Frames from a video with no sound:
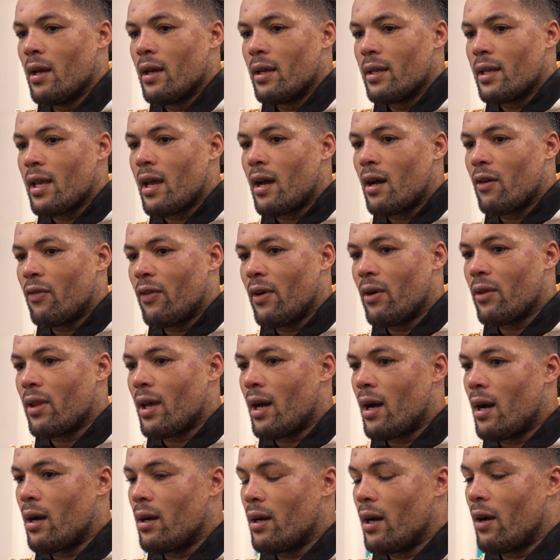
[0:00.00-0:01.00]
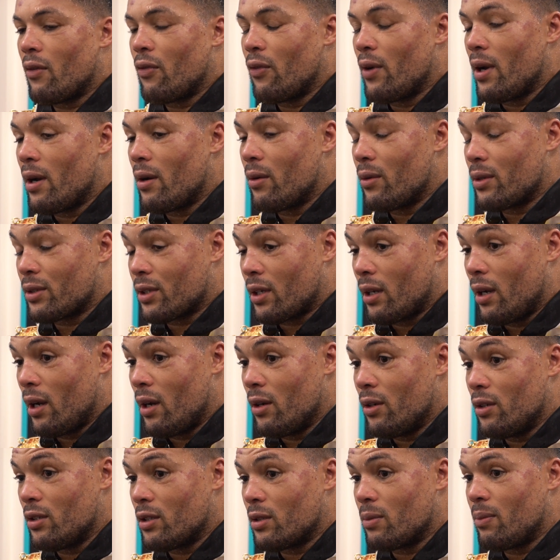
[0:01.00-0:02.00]
Yeah, I felt that. I thought it was
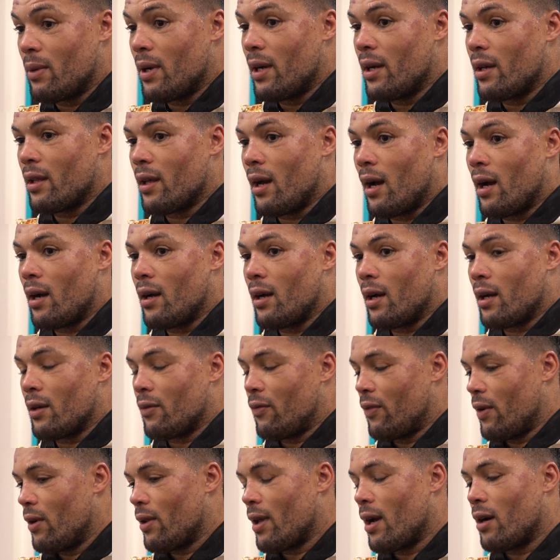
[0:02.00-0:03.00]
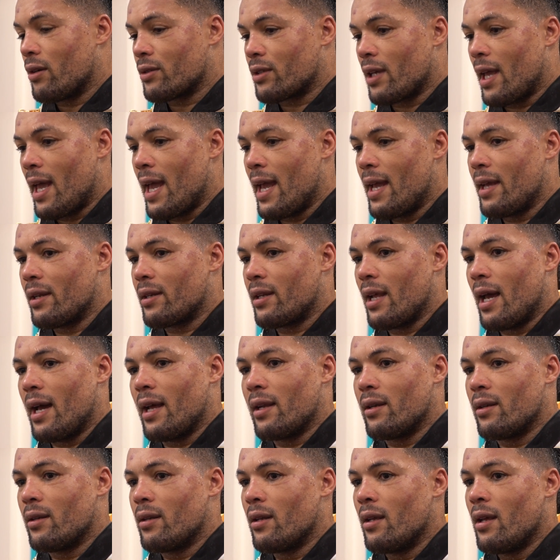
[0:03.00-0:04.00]
close, but I felt that I was ahead.
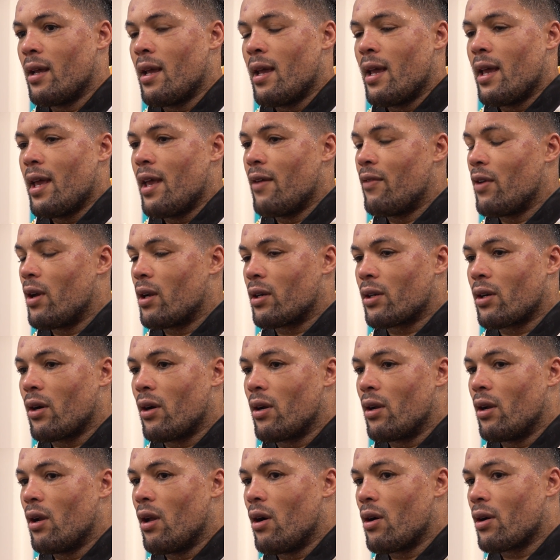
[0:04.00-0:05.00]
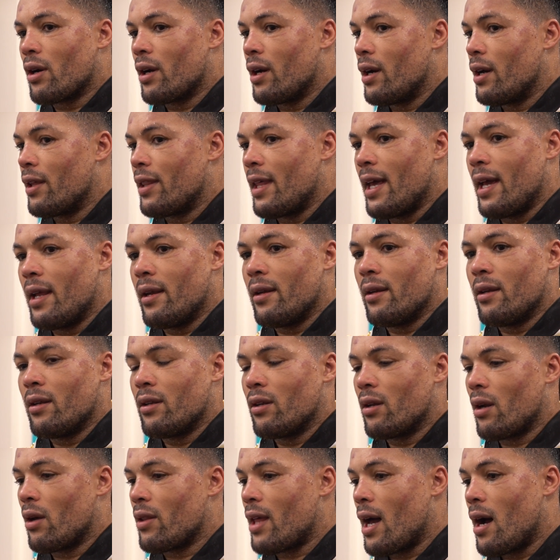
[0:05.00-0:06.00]
And if it had gone longer, then
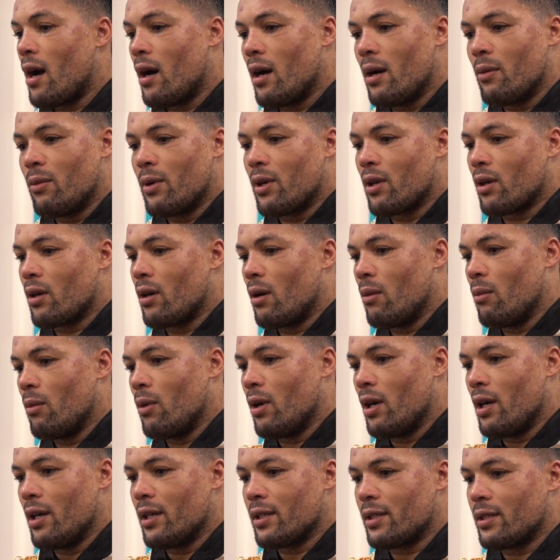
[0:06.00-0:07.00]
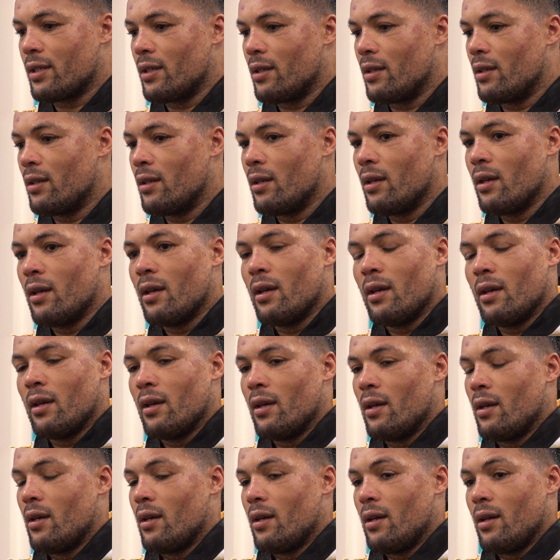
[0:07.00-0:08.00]
you know that eye would have got worse. And
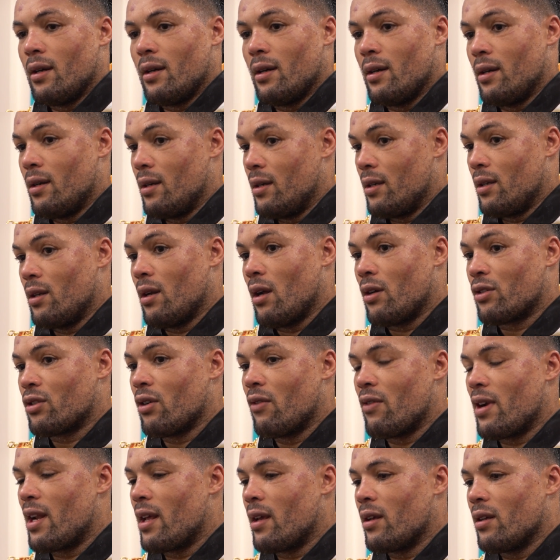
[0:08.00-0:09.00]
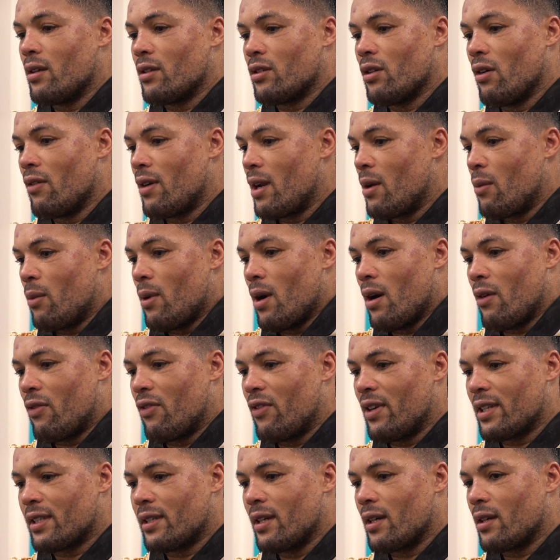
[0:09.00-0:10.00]
you know, it's not really worth
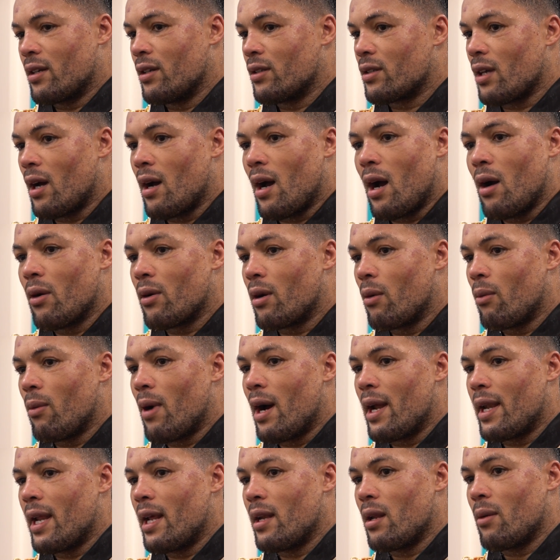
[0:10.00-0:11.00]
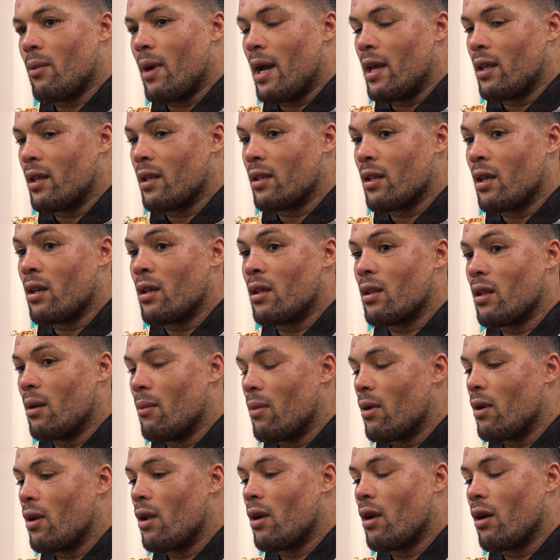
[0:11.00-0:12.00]
risking because I would have won anyway. The
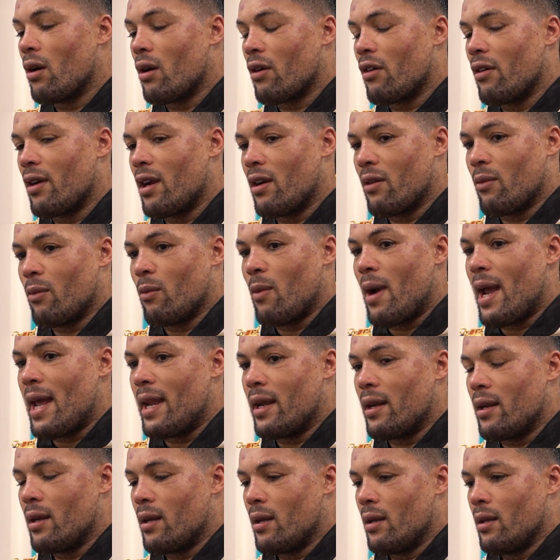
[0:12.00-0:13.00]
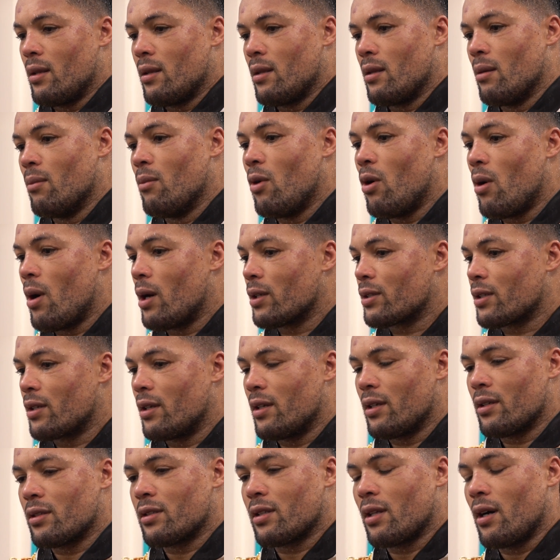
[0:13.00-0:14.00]
longer it went, the more I was
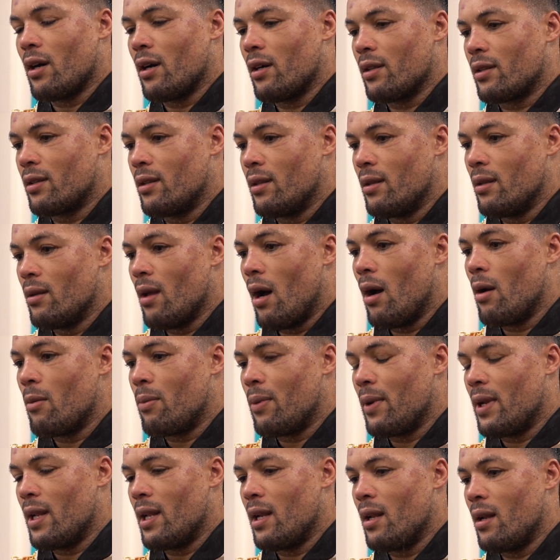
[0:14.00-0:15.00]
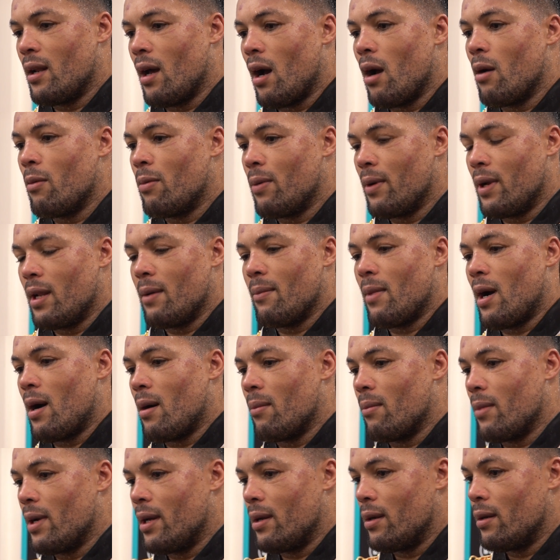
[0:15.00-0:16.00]
going to start opening him
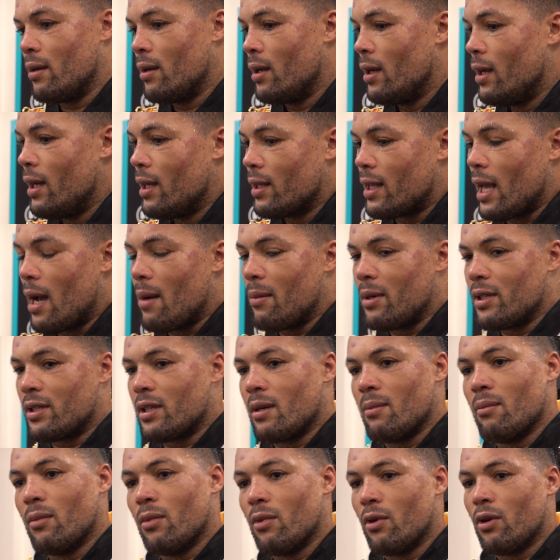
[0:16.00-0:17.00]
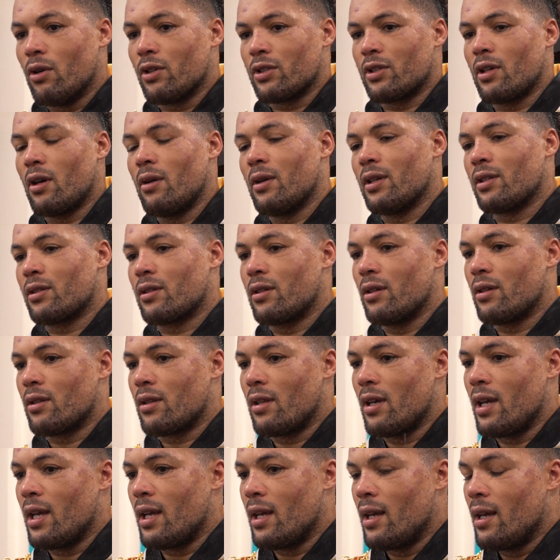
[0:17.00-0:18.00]
up and damage him more. So it's good
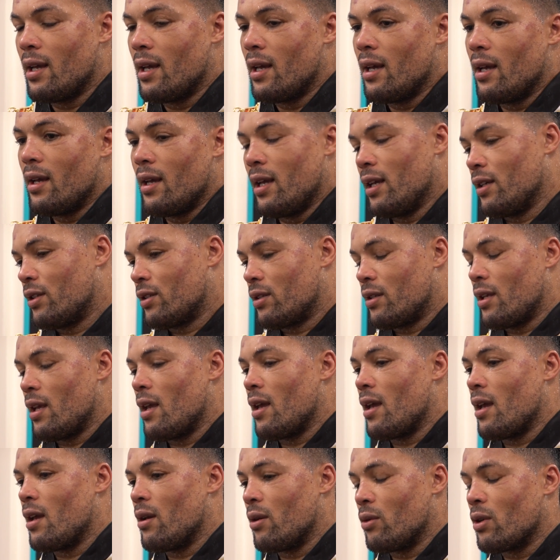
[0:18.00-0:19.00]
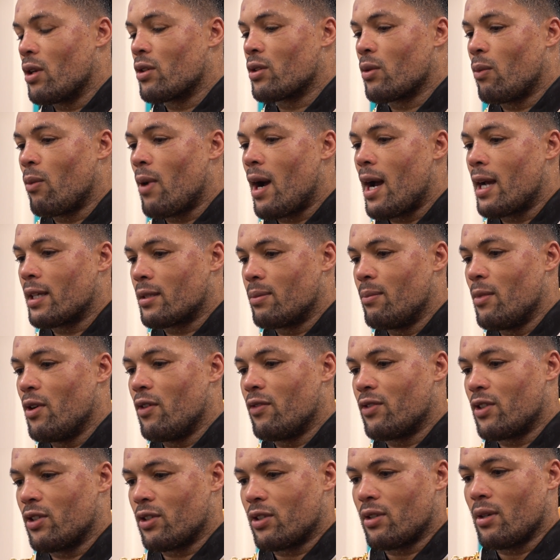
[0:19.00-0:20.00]
that it was a wise
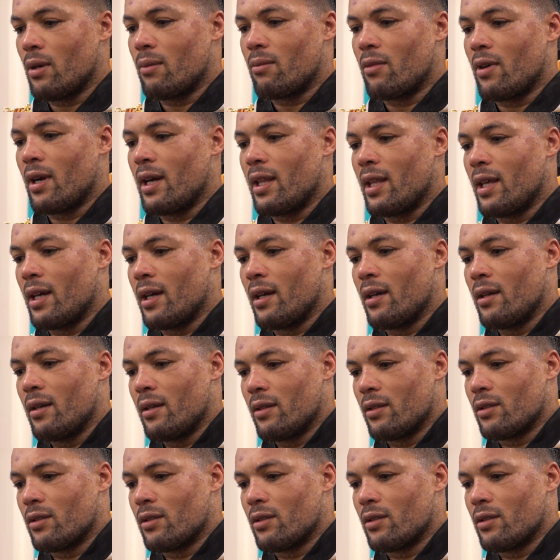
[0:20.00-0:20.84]
move to stop right there.